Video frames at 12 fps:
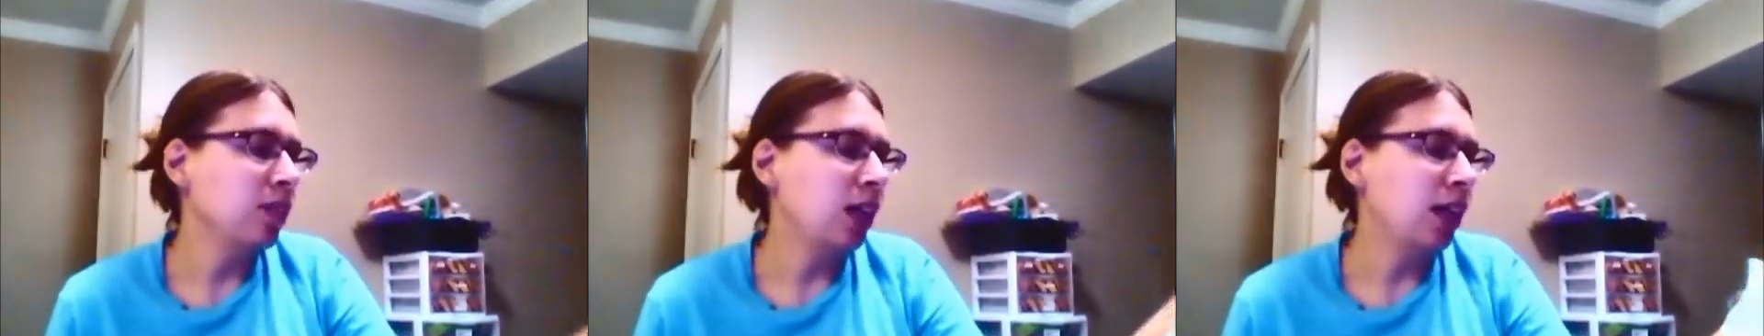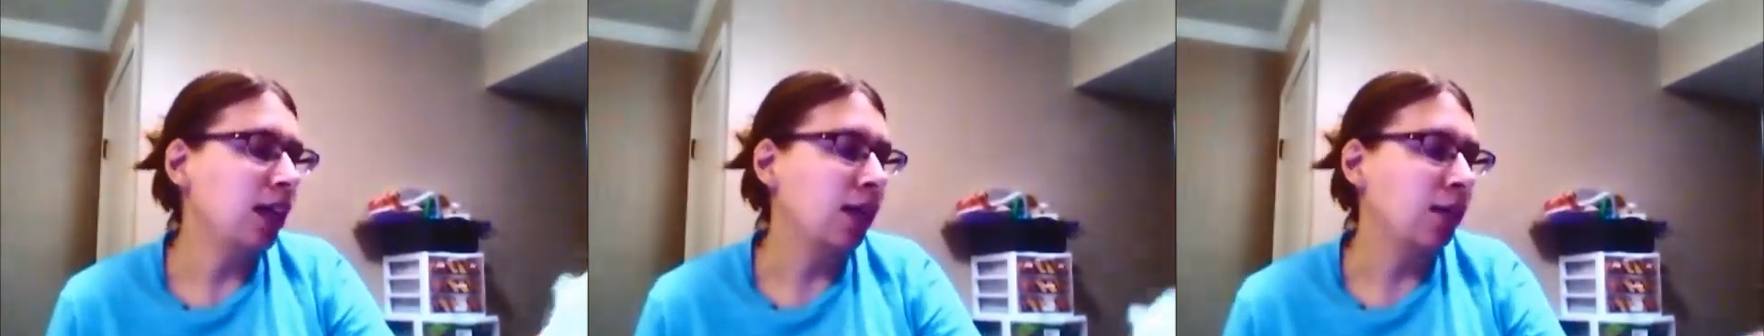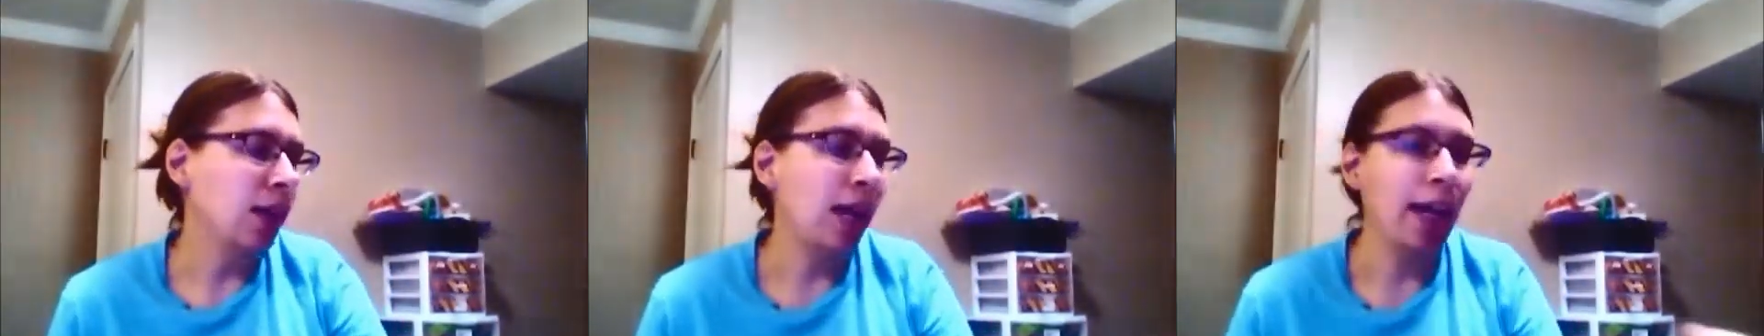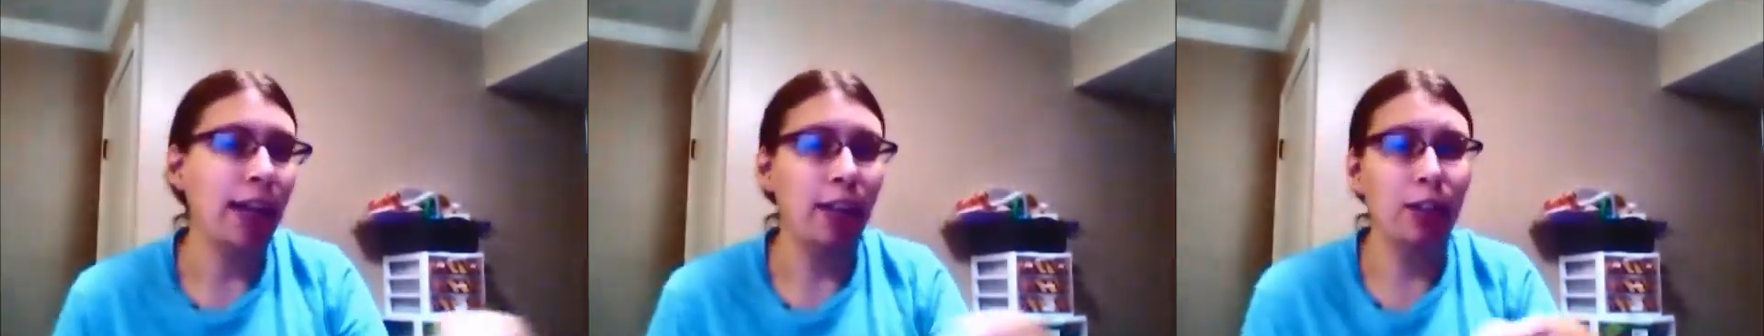
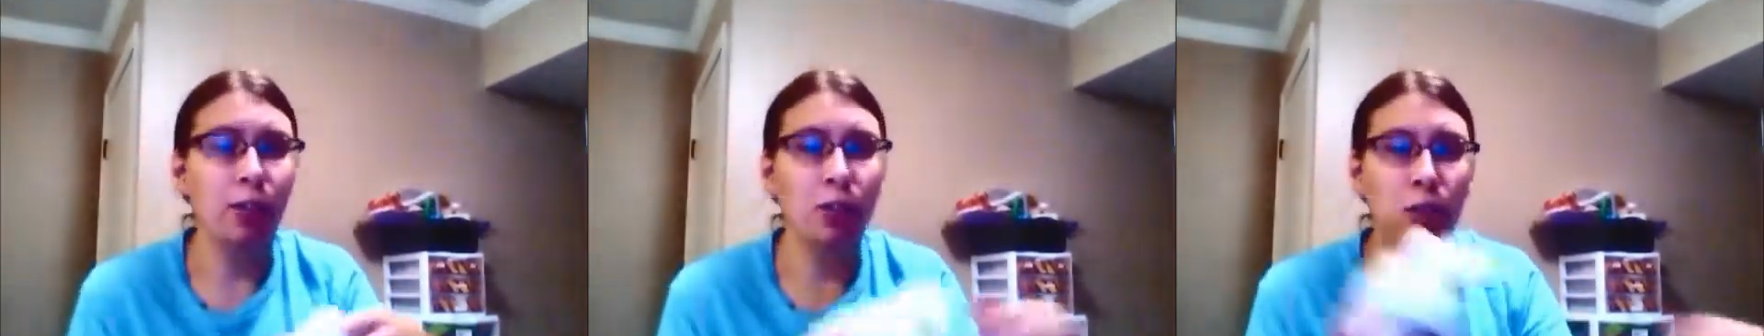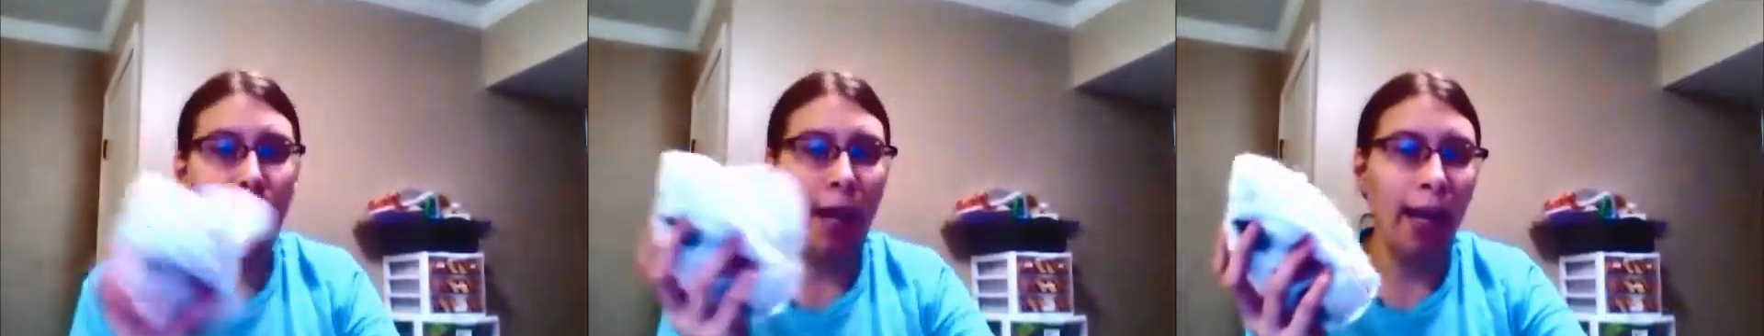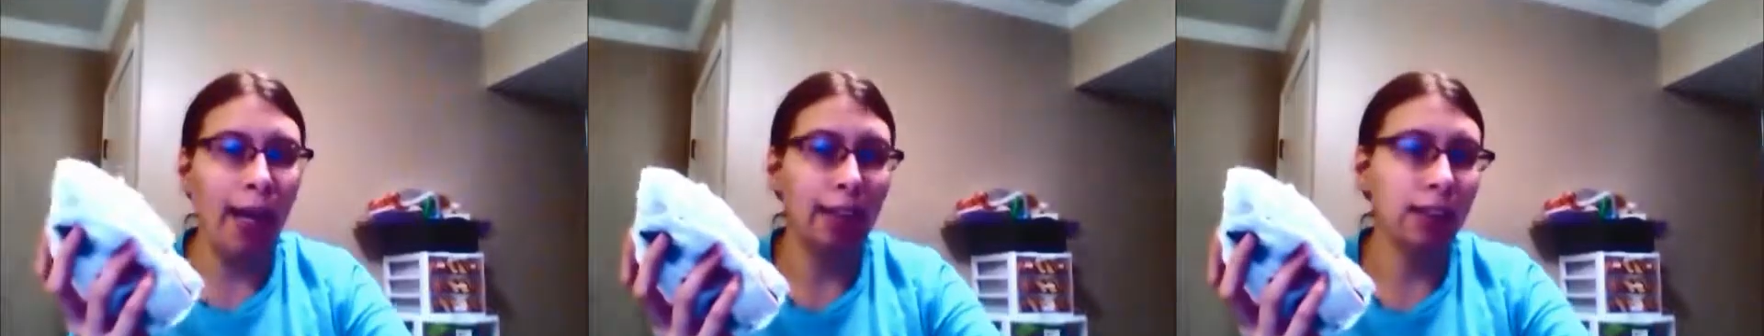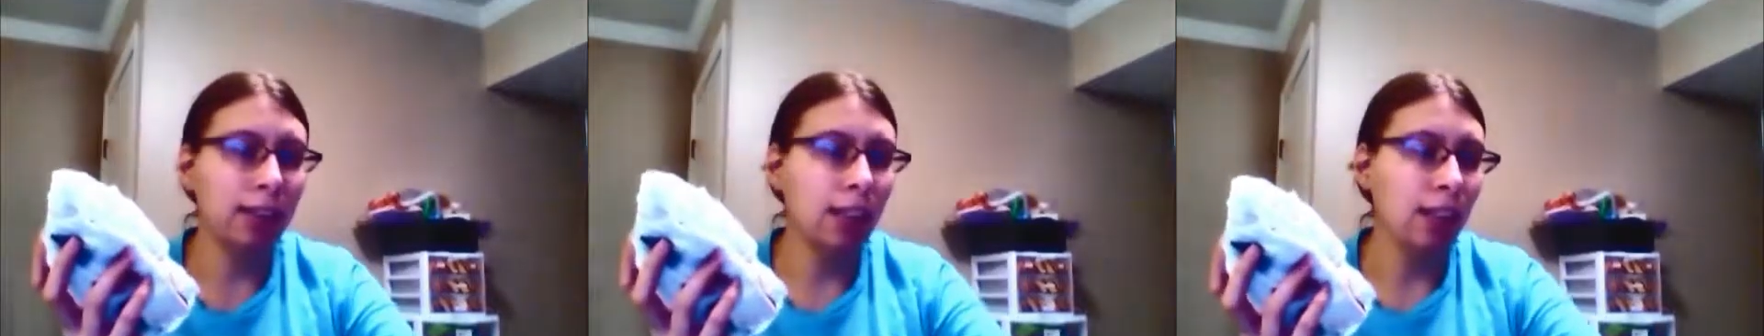I use
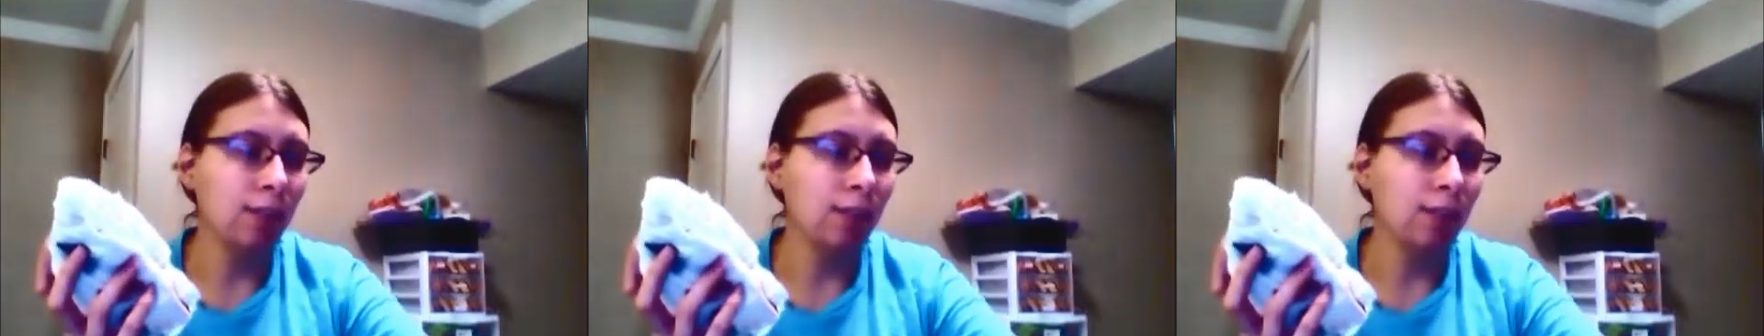rags.